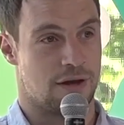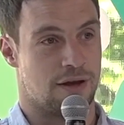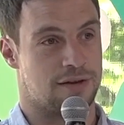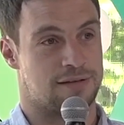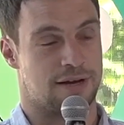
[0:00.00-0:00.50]

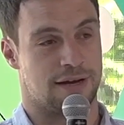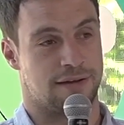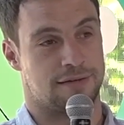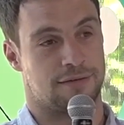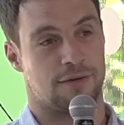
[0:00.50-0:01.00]
it's like
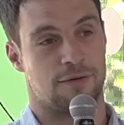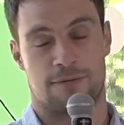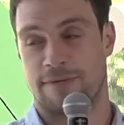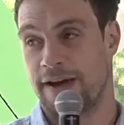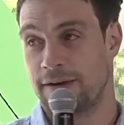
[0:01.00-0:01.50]

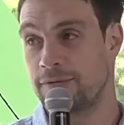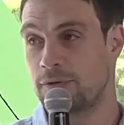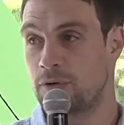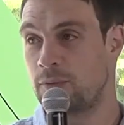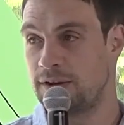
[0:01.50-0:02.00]
5
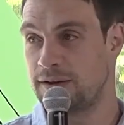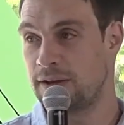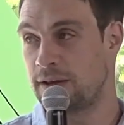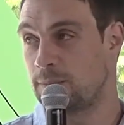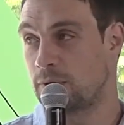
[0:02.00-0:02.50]
already,
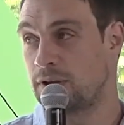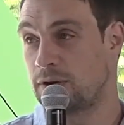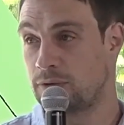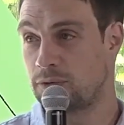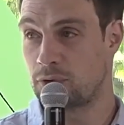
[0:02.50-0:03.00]
and more
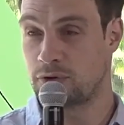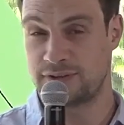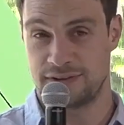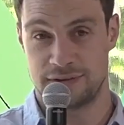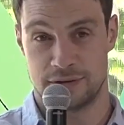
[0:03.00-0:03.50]
than
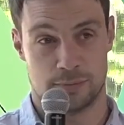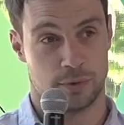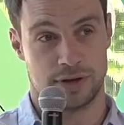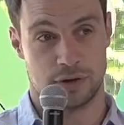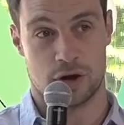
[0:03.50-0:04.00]

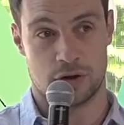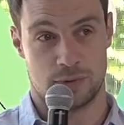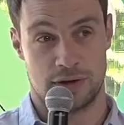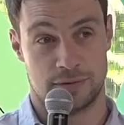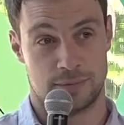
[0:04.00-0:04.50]

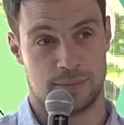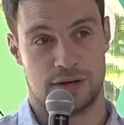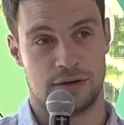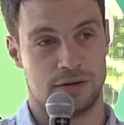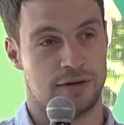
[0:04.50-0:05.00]
100
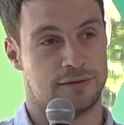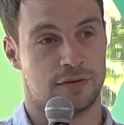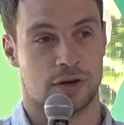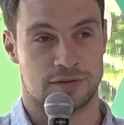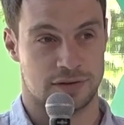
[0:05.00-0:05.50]
million, it's
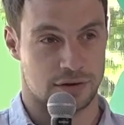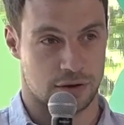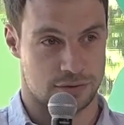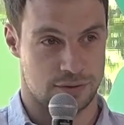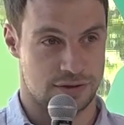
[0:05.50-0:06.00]
13
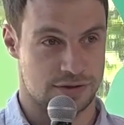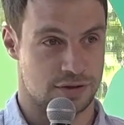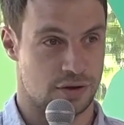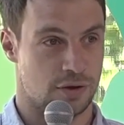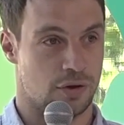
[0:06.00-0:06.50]
countries.
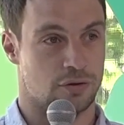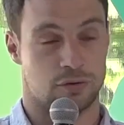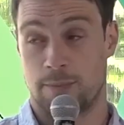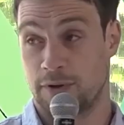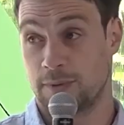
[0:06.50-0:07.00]
So
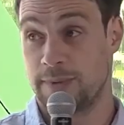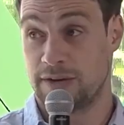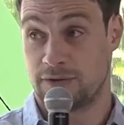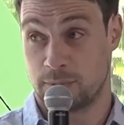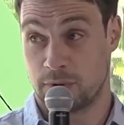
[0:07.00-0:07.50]
bottom
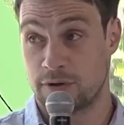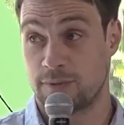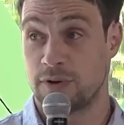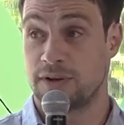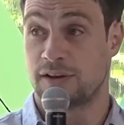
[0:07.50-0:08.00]
line, the amount of
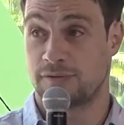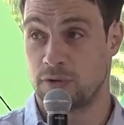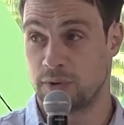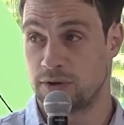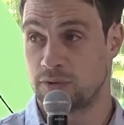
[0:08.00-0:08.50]
money that's
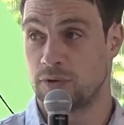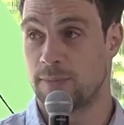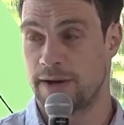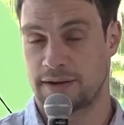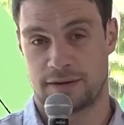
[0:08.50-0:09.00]
flowing into the
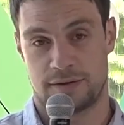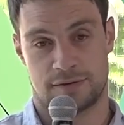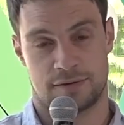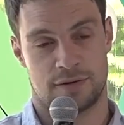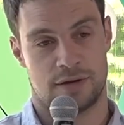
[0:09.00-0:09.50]
market
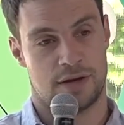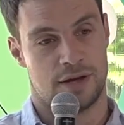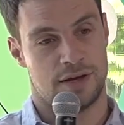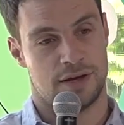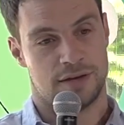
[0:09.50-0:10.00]

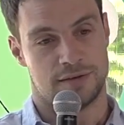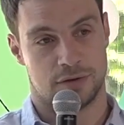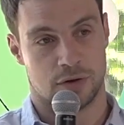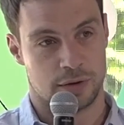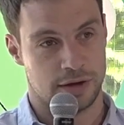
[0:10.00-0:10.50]
it's
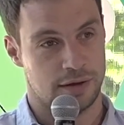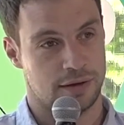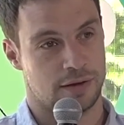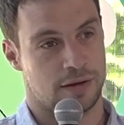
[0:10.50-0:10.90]
growing,